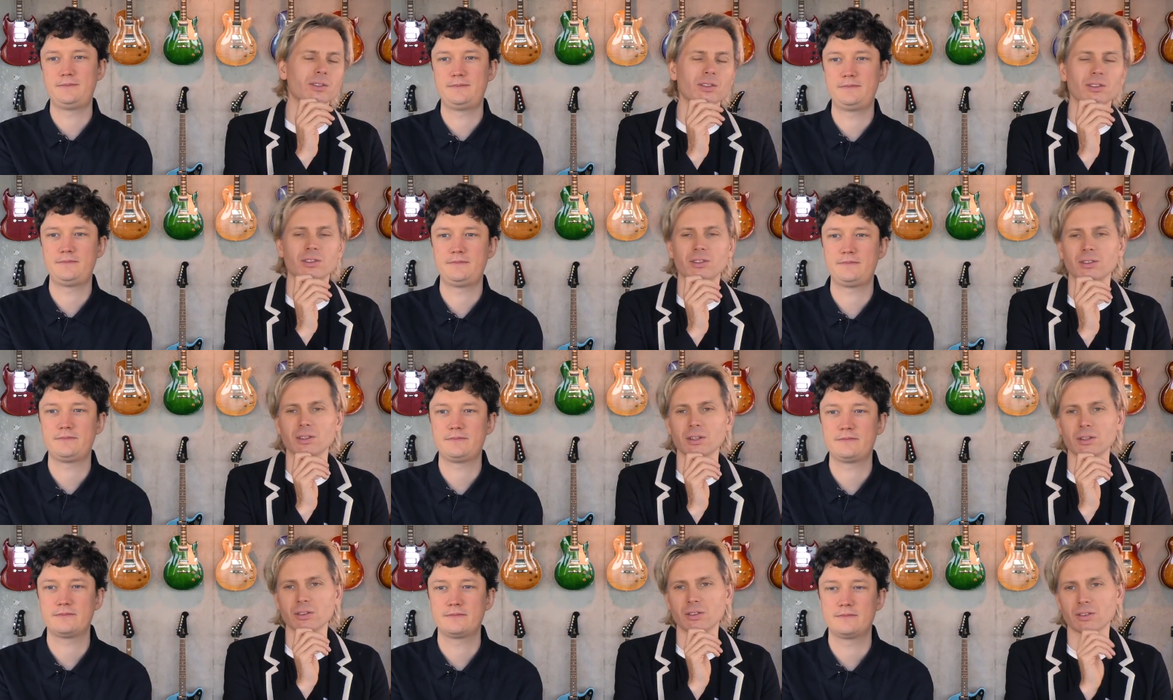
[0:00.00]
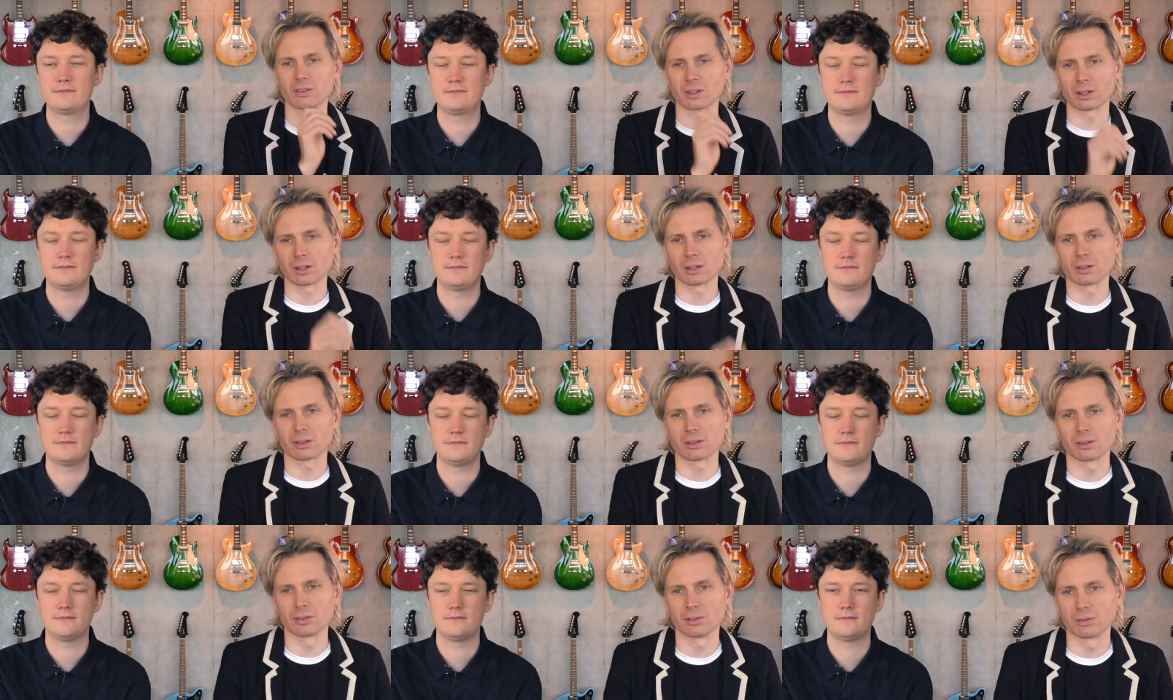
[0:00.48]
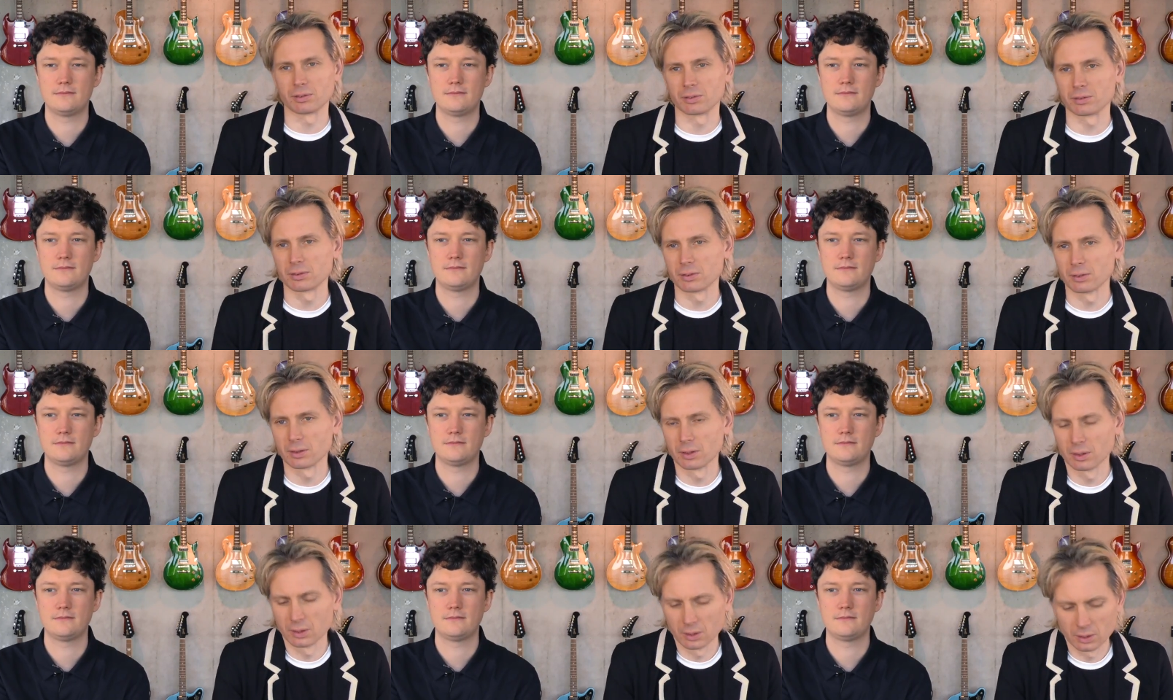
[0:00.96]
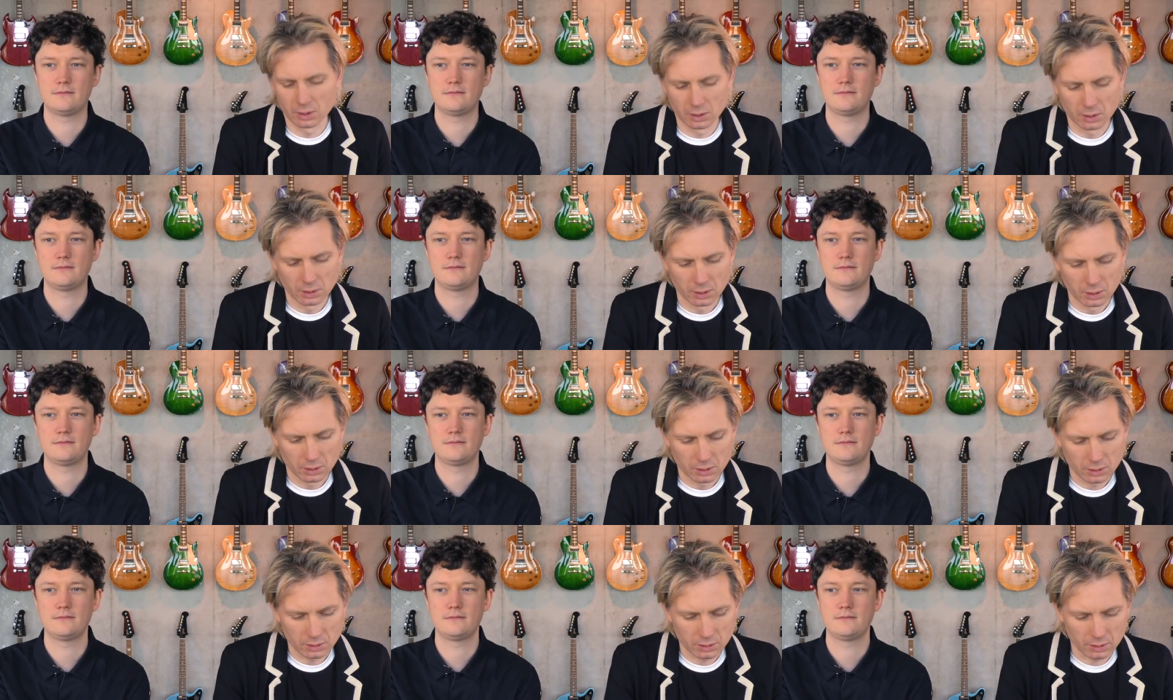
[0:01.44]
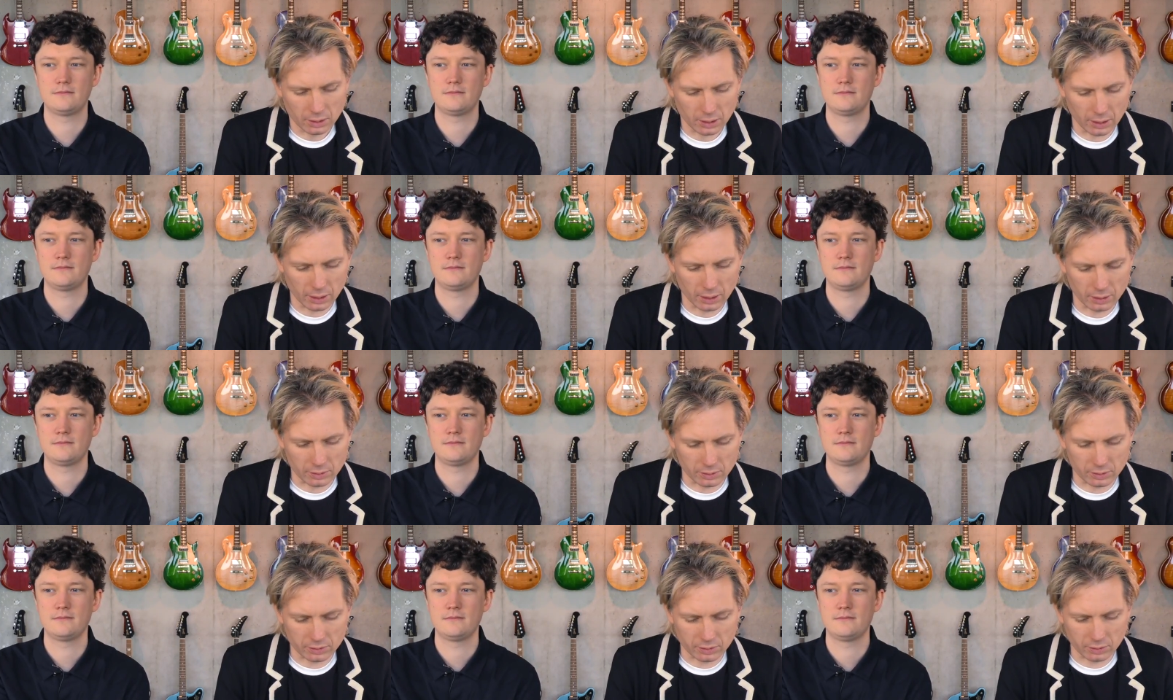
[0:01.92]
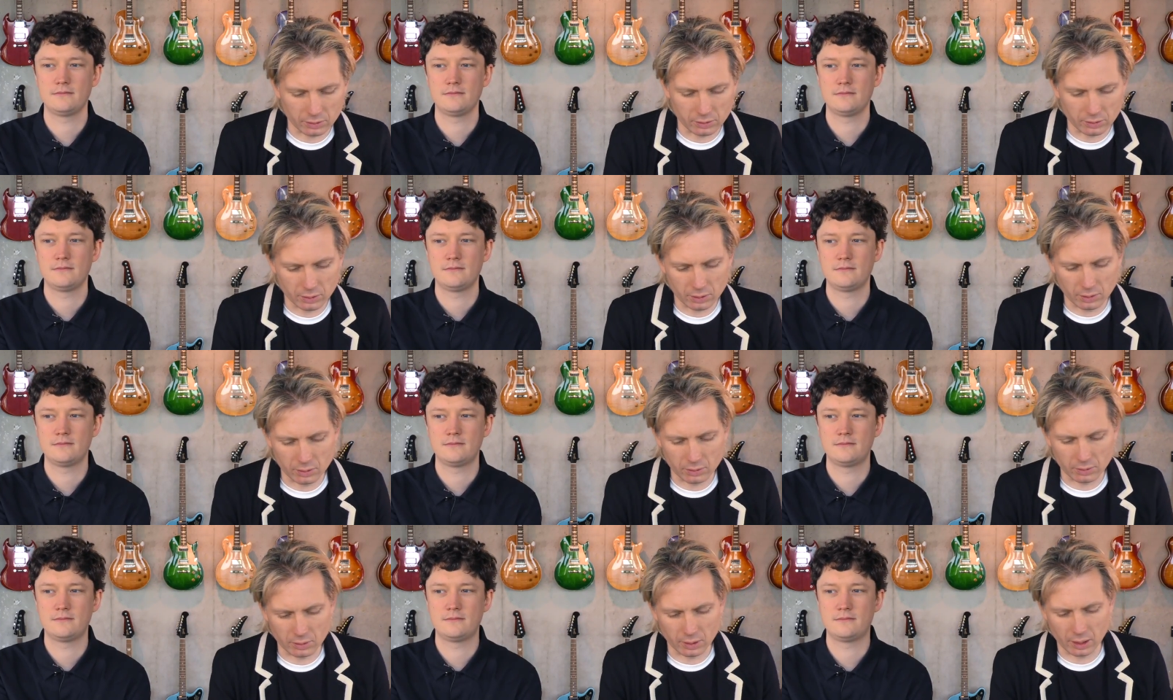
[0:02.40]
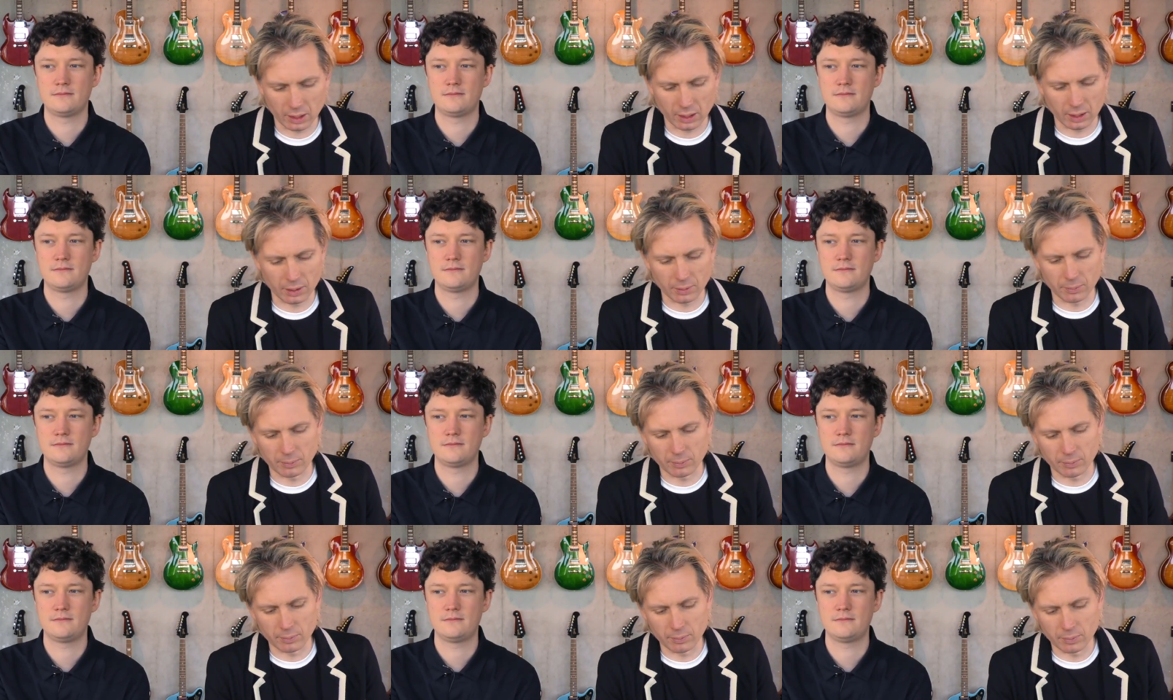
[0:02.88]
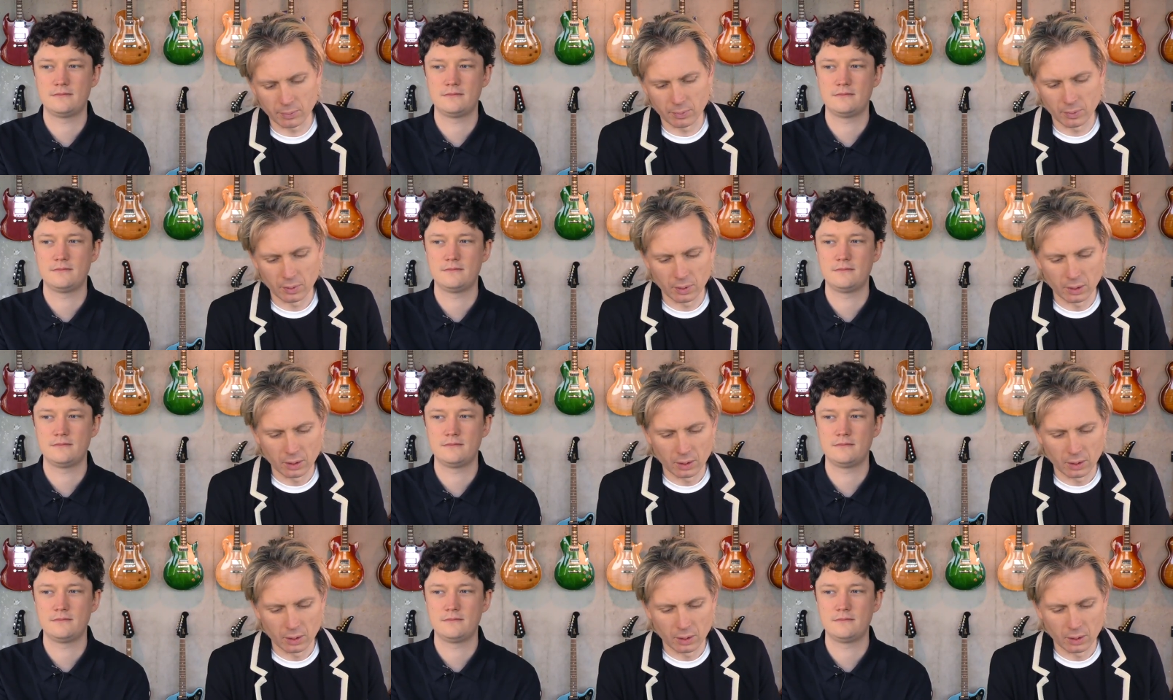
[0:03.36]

Speaker 1: it's just an instinctive mm. decision. Yeah. Um,